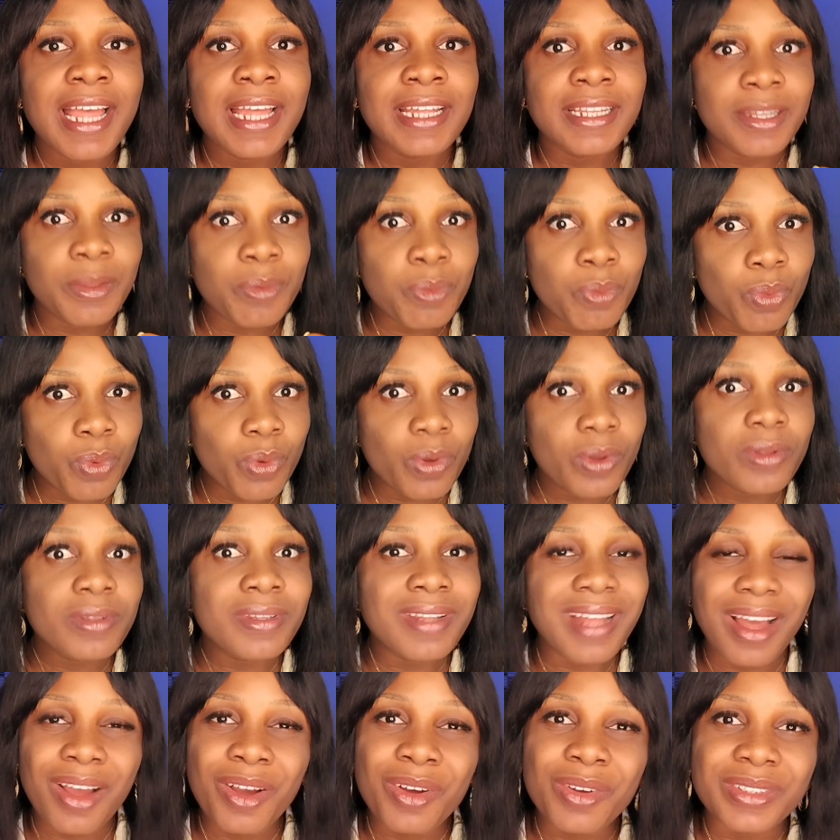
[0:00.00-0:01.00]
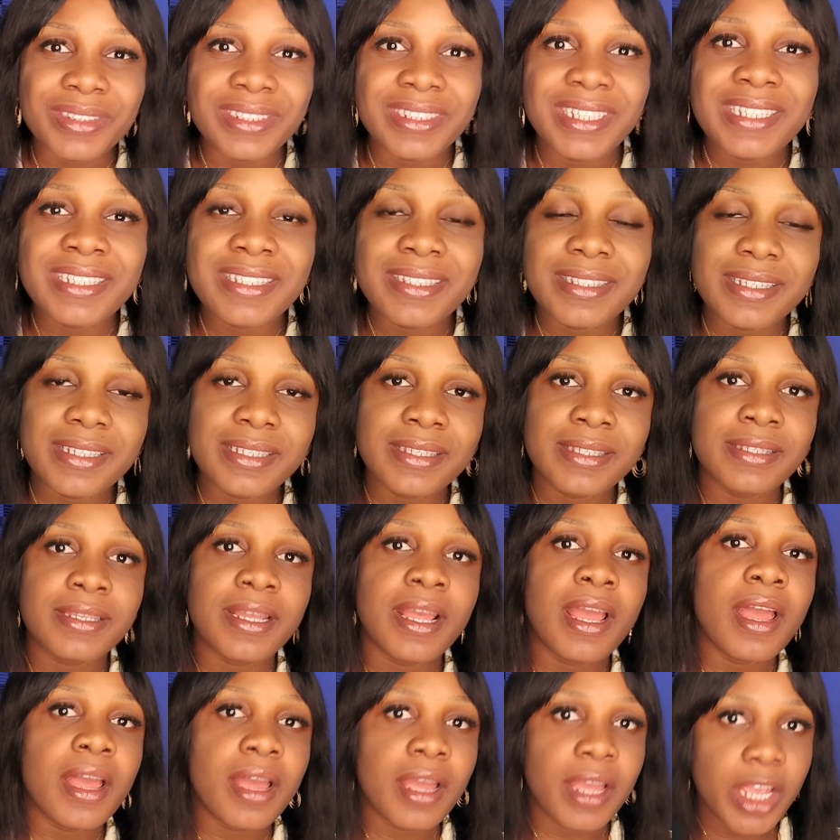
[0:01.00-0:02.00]
the one that connects
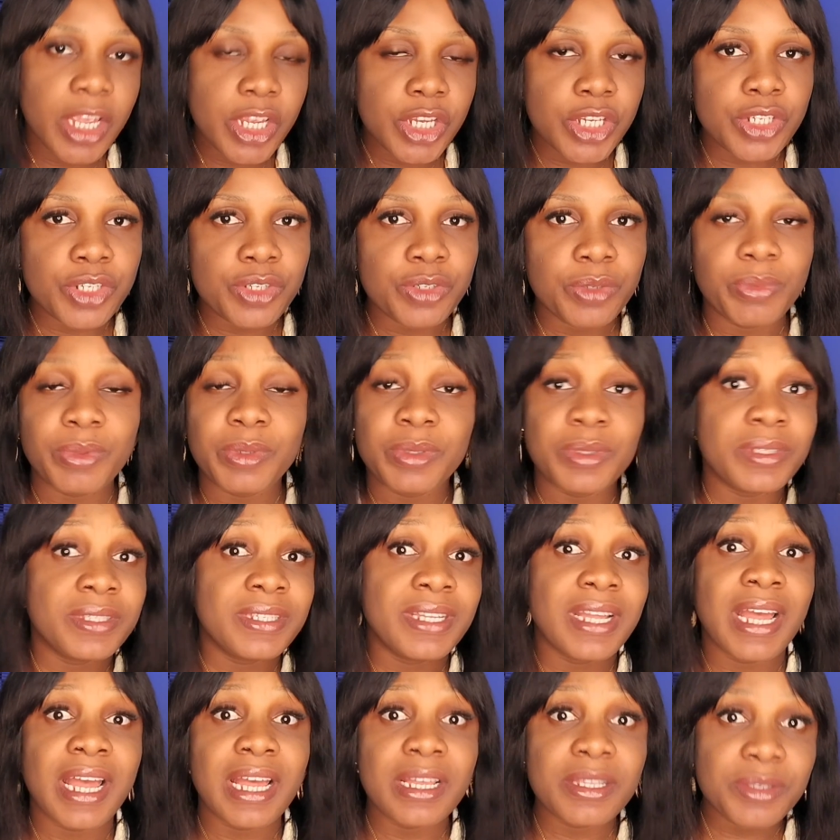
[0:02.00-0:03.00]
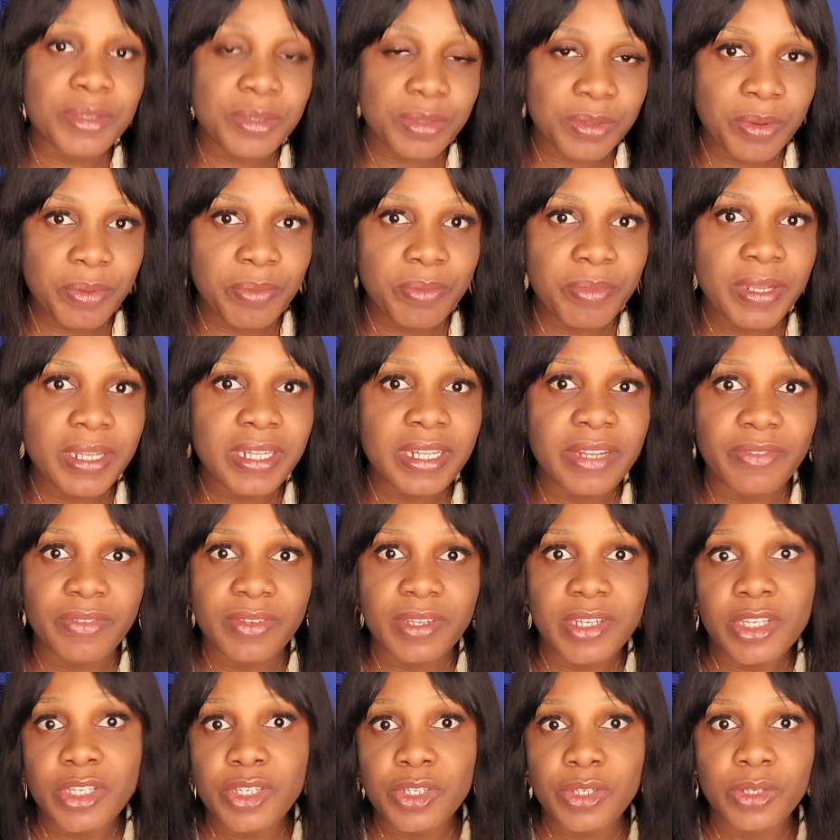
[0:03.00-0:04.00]
this issue, because there are so many
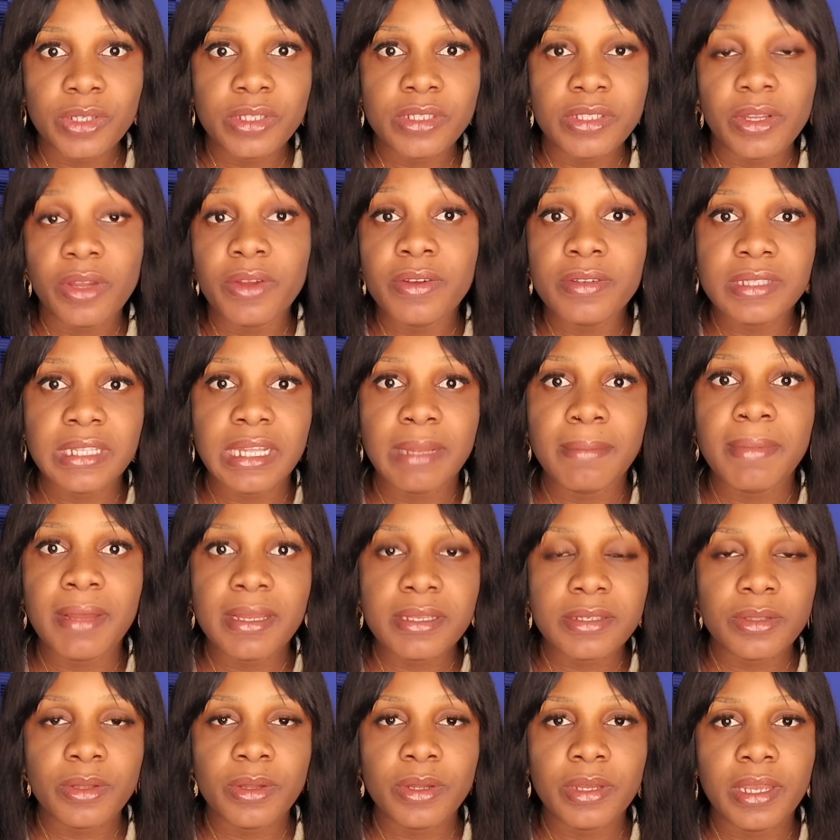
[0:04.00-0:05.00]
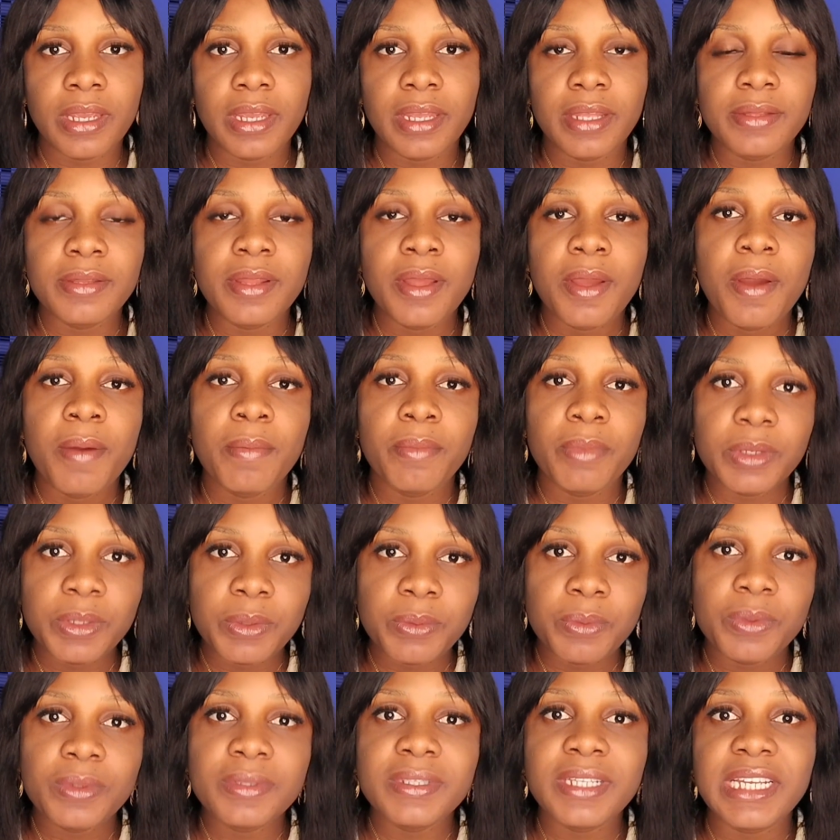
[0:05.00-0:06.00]
definitions of cyberstalking, but the
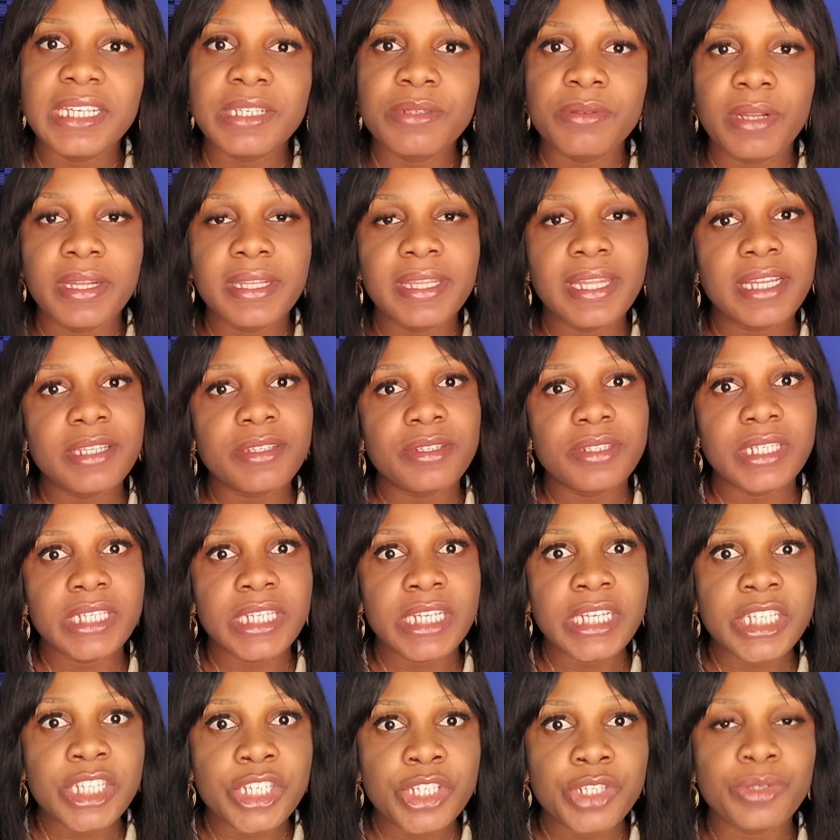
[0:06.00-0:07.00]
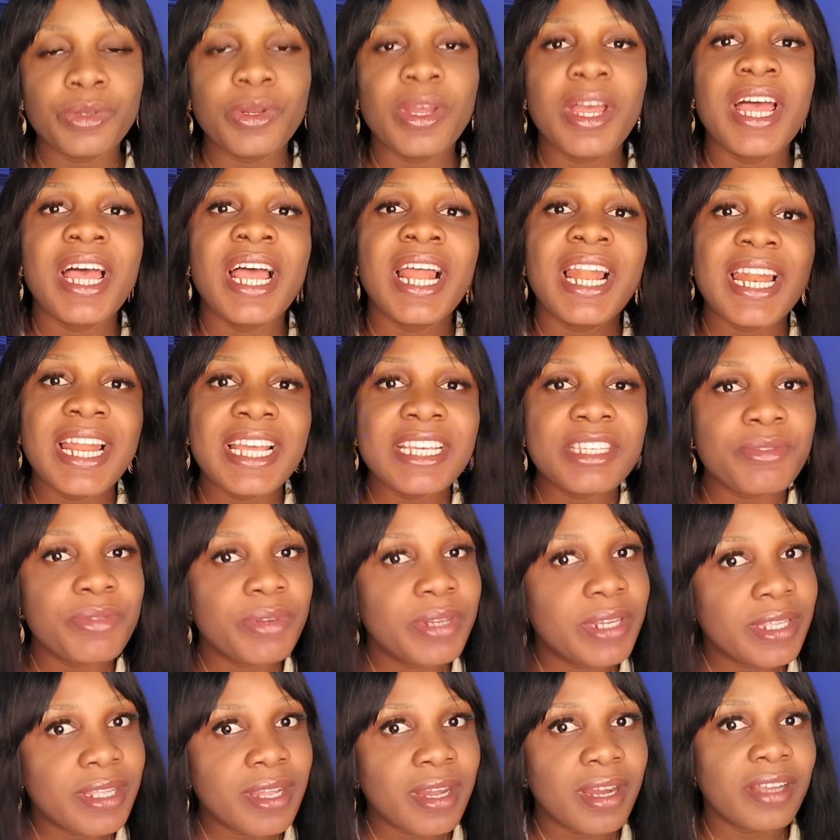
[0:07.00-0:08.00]
one that is related to the issue, let's
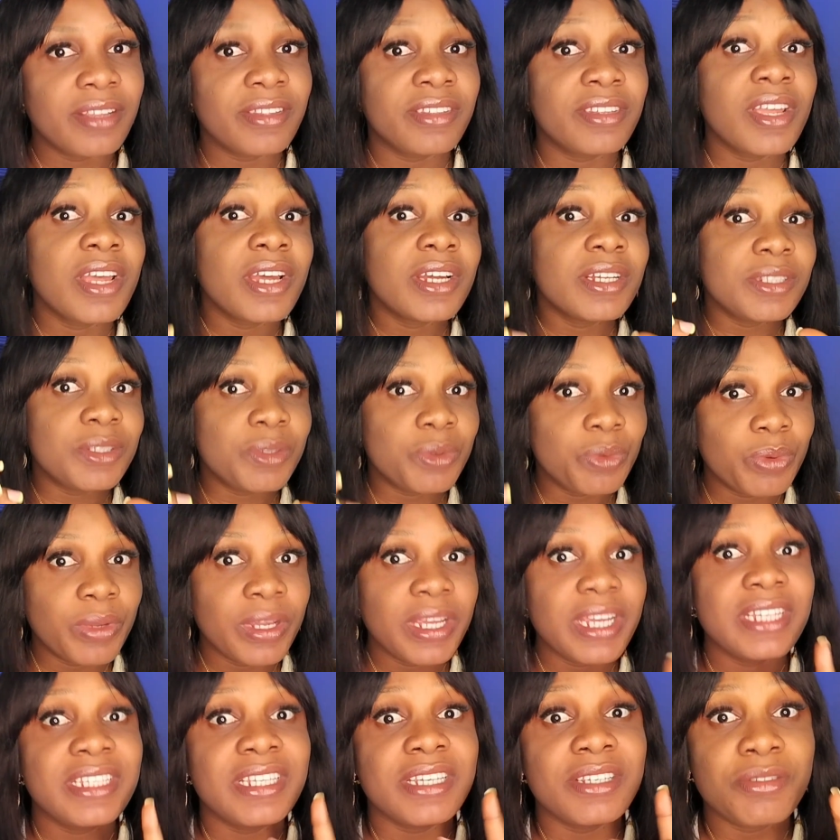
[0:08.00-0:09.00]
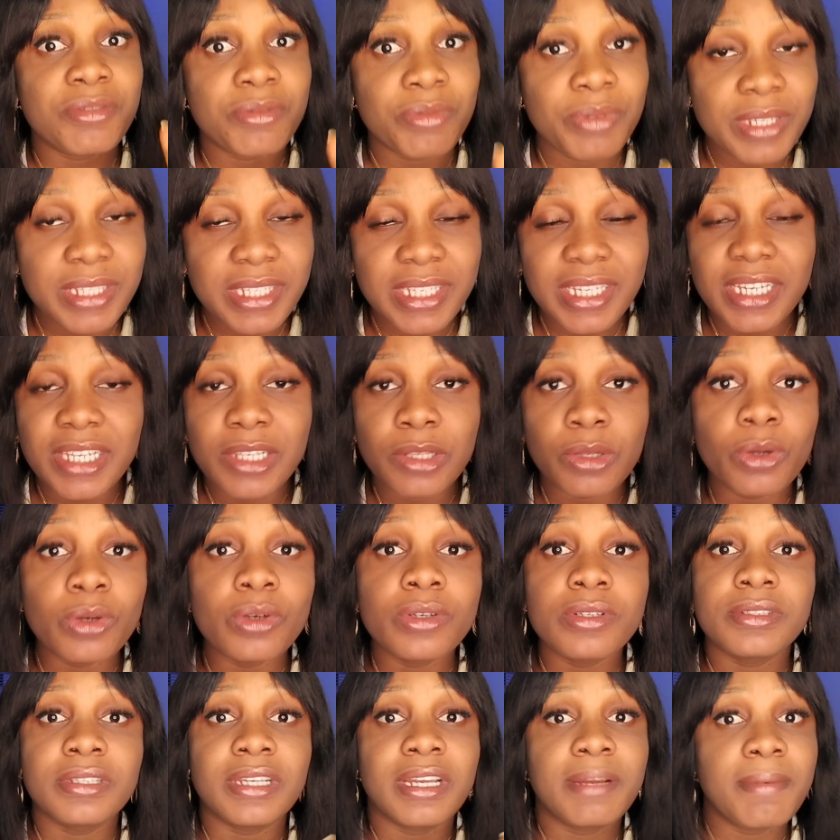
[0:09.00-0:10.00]
read it out the way it is written
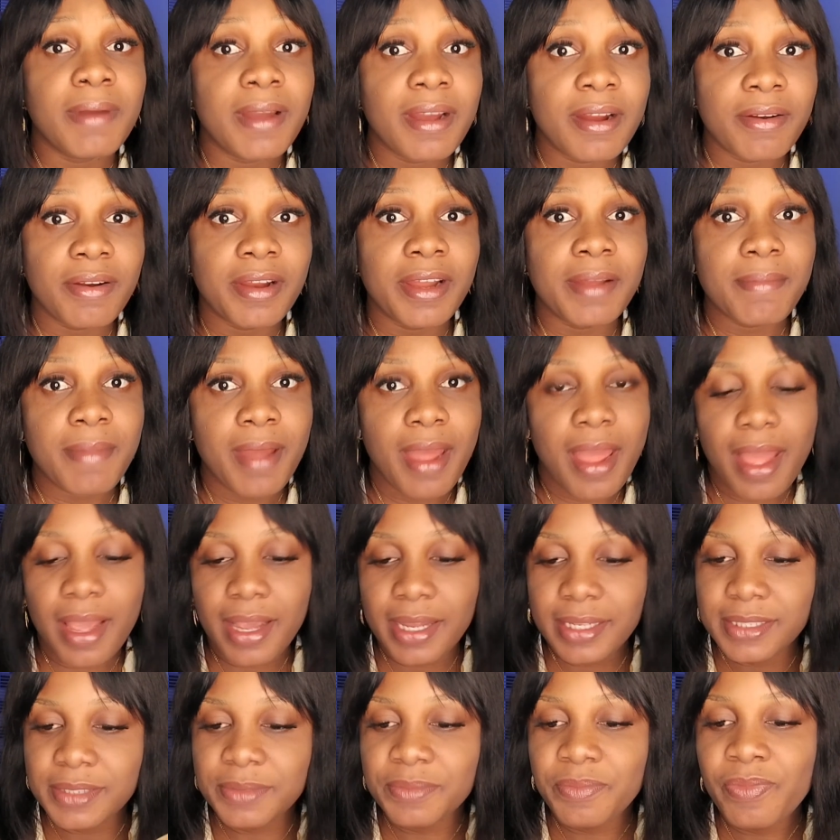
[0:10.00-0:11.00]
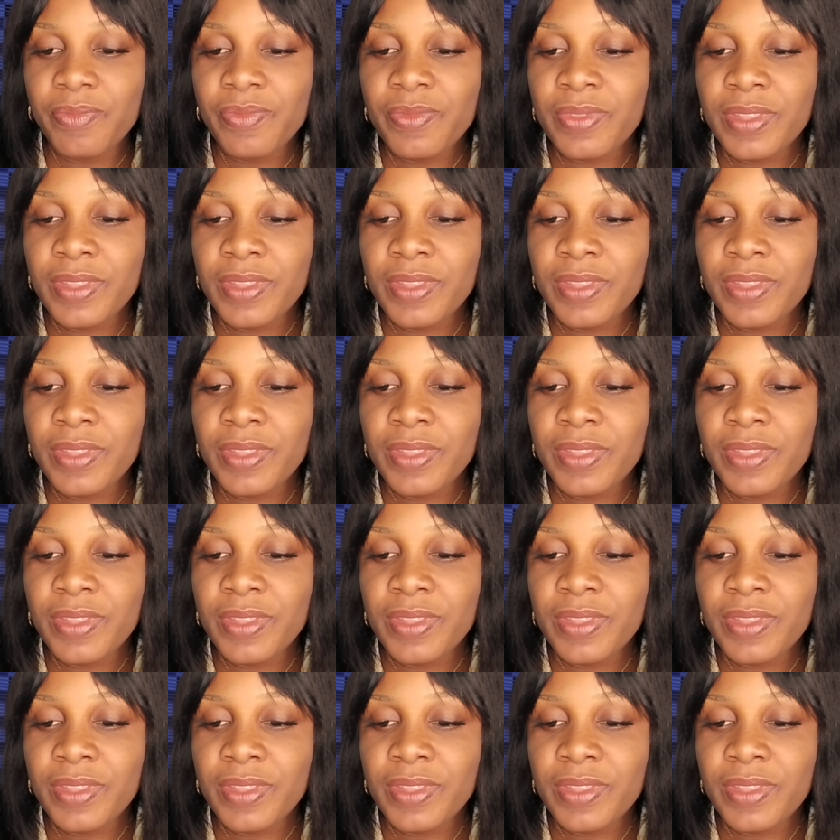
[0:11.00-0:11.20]
on Cybercrime Act.